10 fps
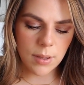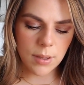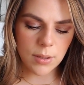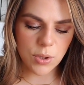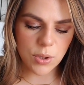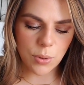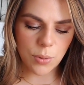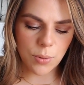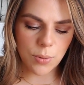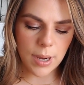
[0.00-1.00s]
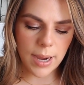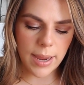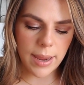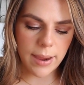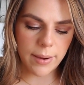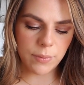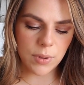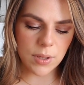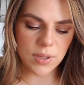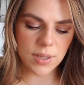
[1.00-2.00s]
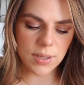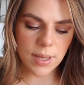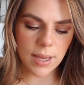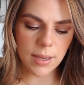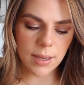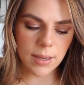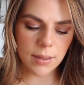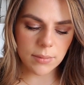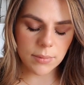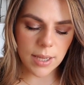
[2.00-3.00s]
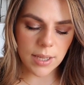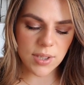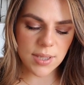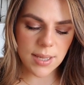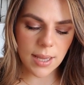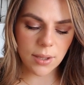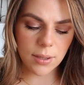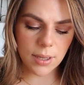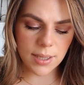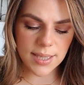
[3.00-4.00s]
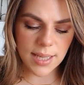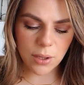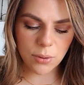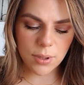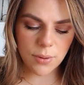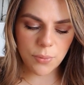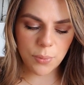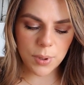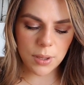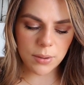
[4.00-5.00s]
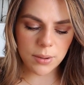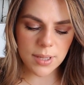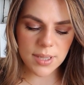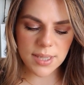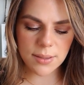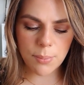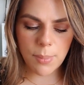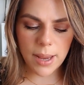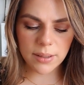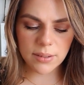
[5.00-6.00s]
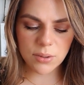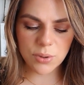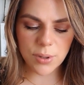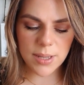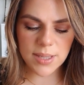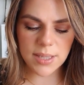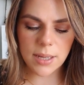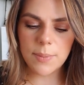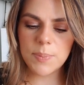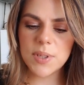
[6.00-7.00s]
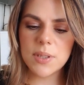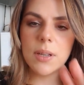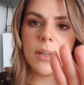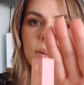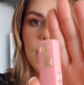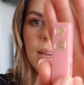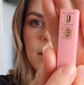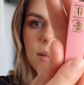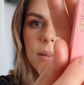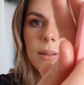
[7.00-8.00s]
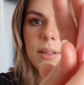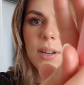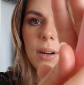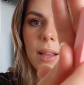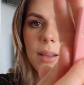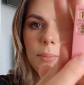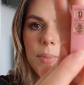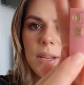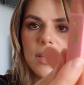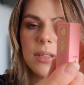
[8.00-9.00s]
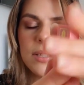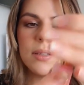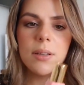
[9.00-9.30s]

So I have this Executive Realness Matte Trans lipstick. Okay, these are like mediums.